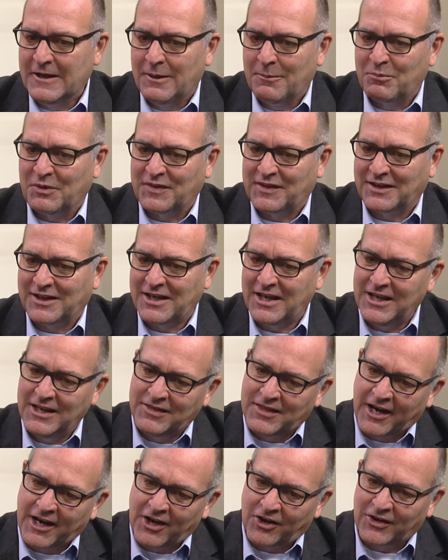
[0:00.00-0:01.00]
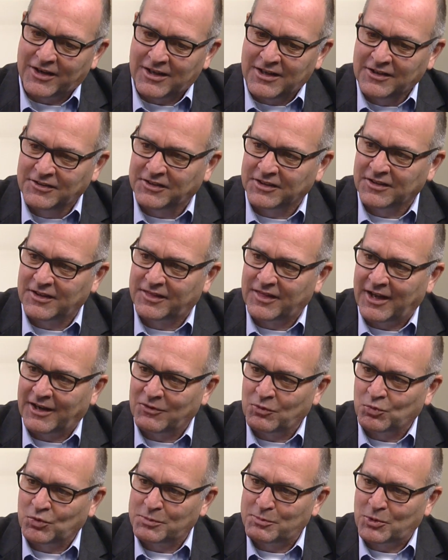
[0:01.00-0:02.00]
But the key there isn't that
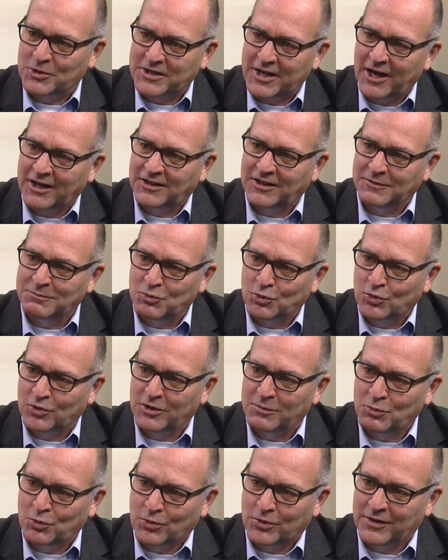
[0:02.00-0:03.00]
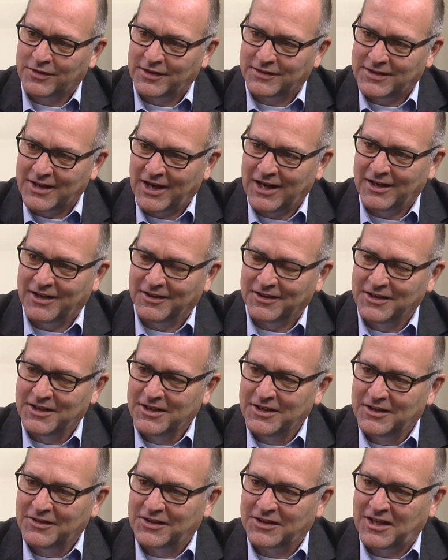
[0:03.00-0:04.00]
we're protecting more and more of the data.
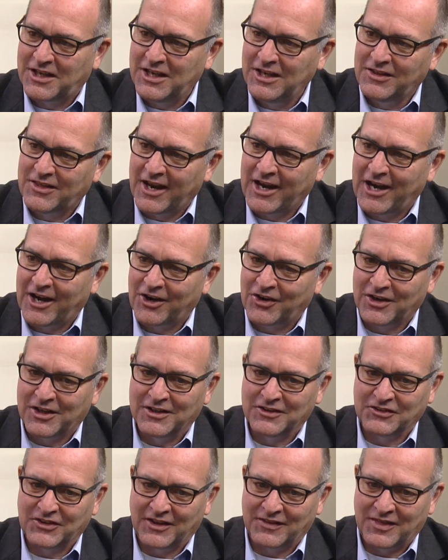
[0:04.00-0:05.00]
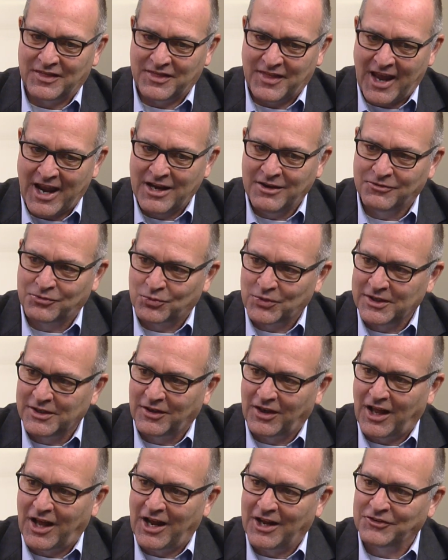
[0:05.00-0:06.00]
The key there is that they've
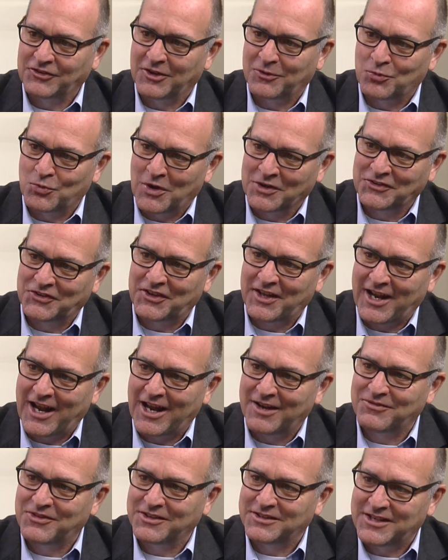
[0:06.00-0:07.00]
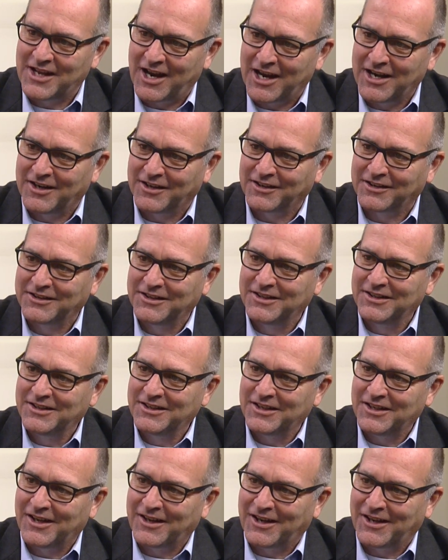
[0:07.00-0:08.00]
realized that once they have the data,
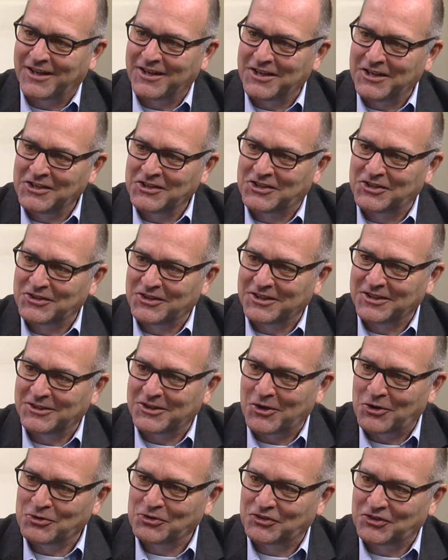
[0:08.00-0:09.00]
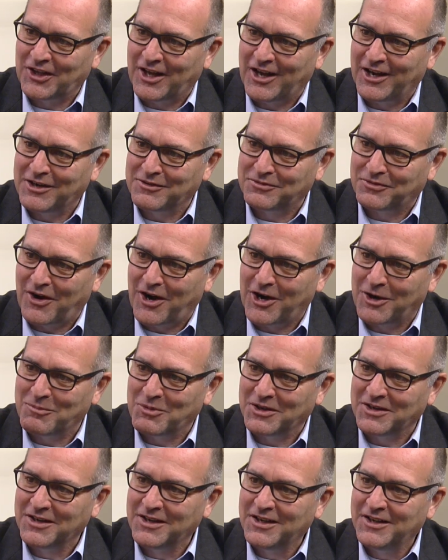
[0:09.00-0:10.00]
uh, into the OCI
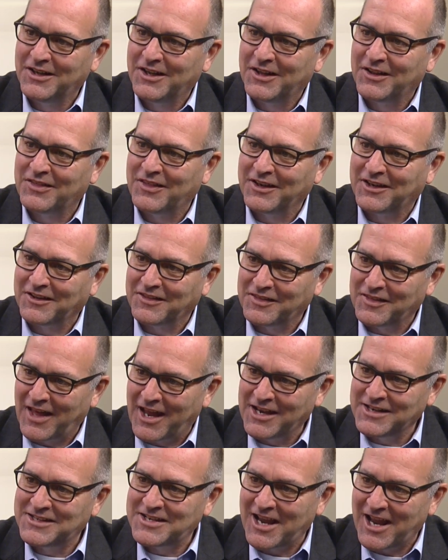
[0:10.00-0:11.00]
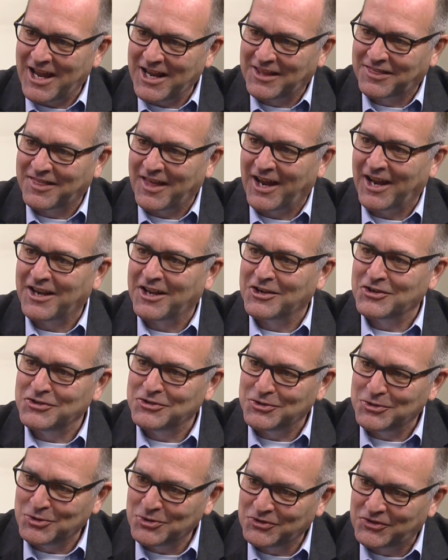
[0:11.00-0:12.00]
environment, they can then take that and
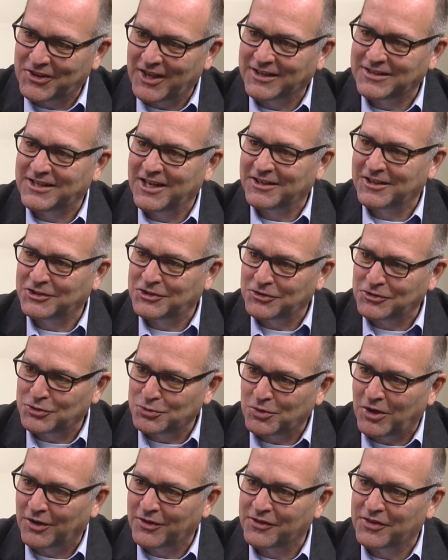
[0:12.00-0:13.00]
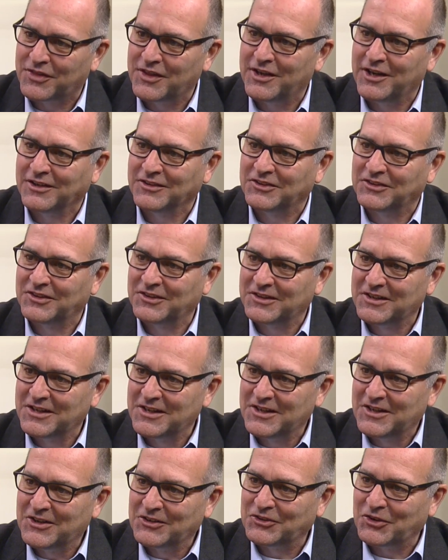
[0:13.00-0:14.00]
use that data to do other things.
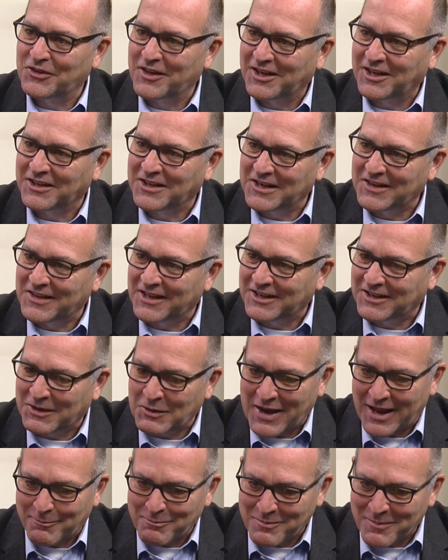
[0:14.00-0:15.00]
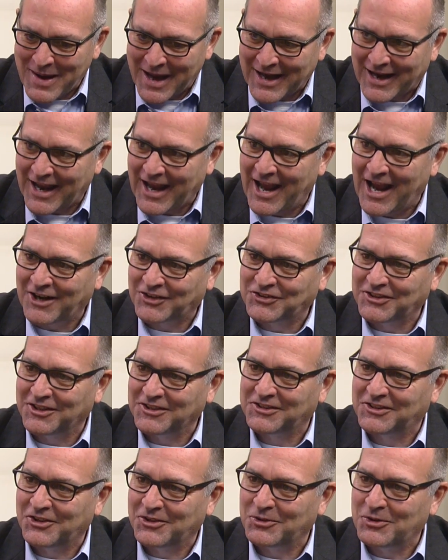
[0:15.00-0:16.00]
So they can they can make
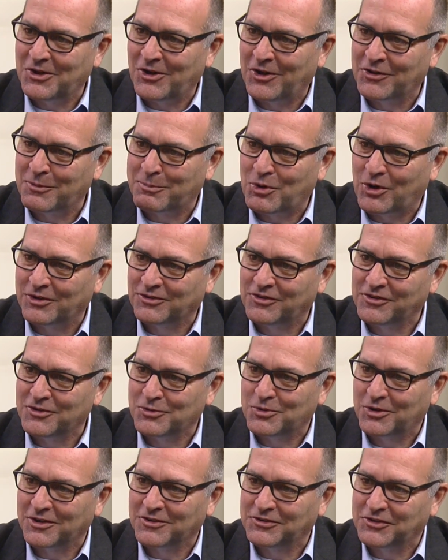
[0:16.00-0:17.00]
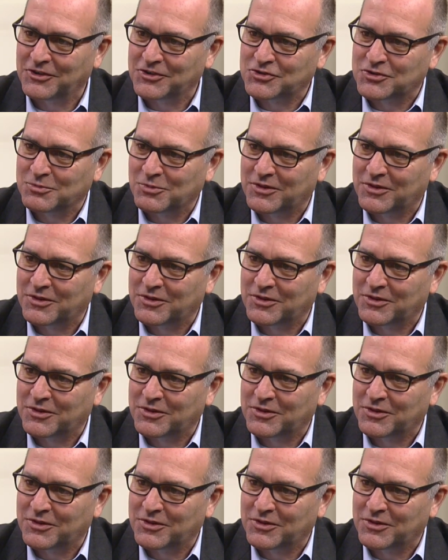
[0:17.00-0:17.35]
access to other parts of the organization